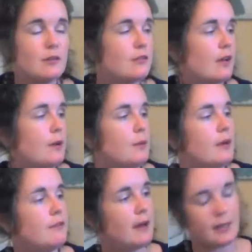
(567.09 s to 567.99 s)
So
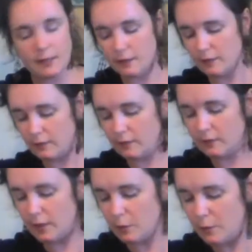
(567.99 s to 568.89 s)
if I
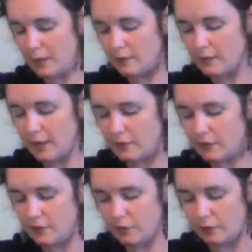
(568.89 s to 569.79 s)
go back to that
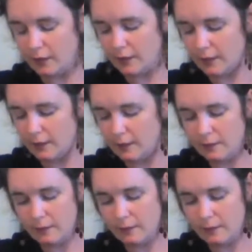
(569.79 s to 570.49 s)
G string,